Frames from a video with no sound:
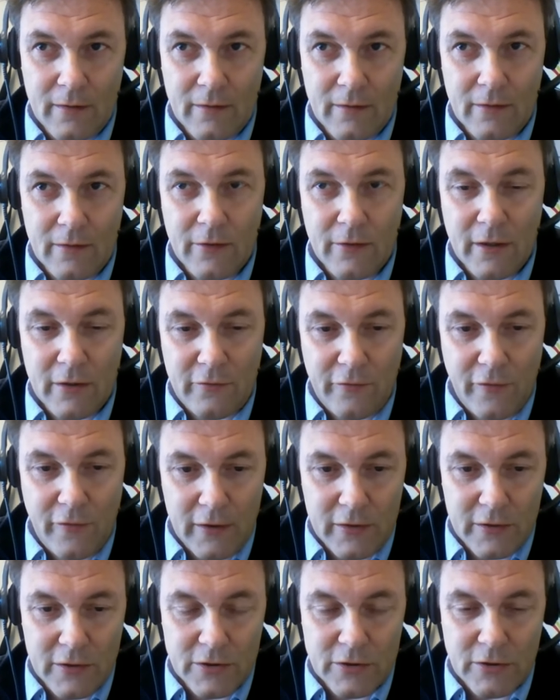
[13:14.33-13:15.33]
the
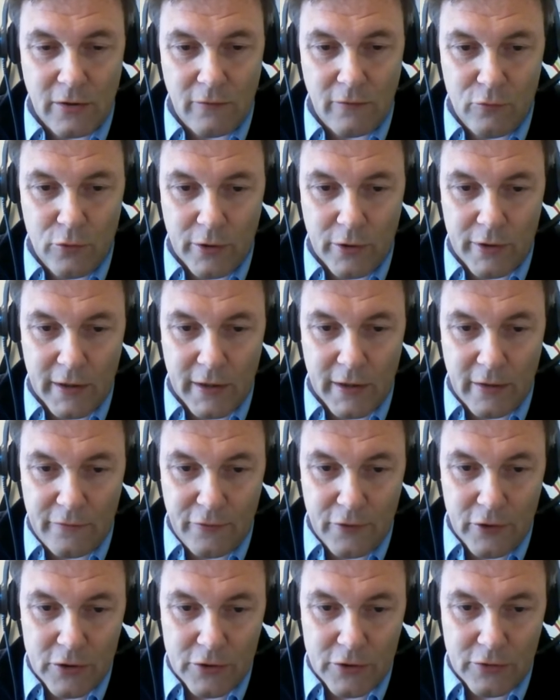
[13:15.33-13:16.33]
advantage of working in a
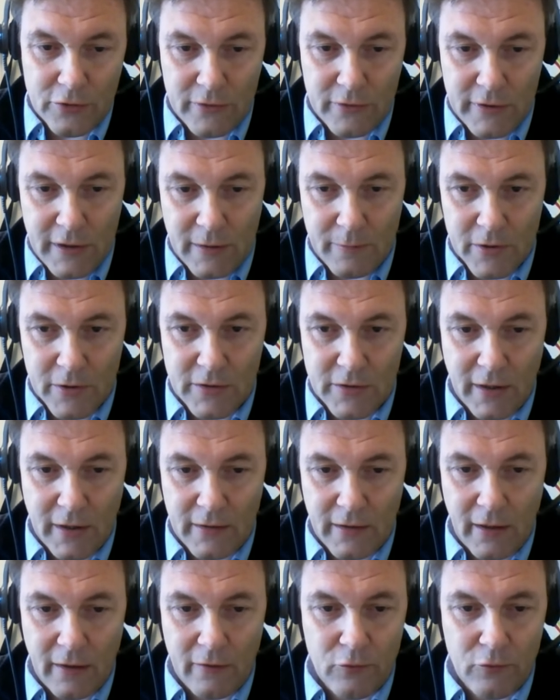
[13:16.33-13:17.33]
virtual team is that
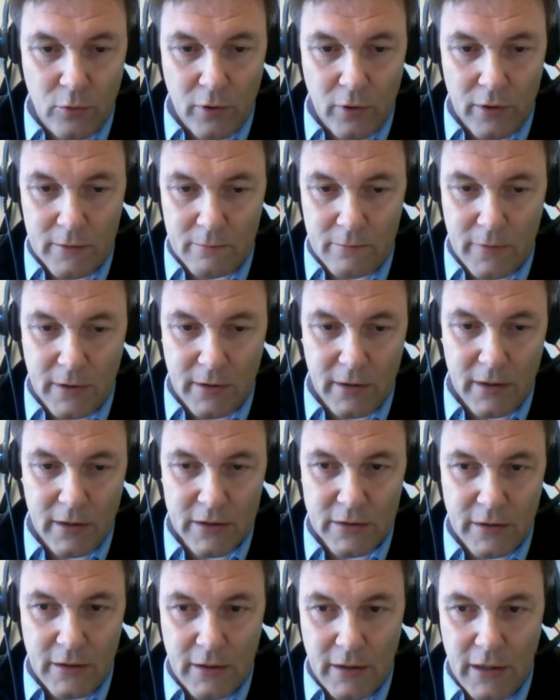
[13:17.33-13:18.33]
everyone
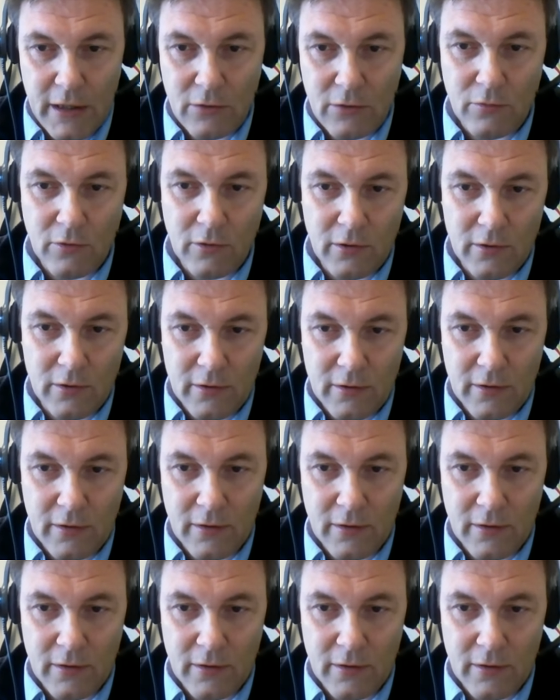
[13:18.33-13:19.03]
is equal.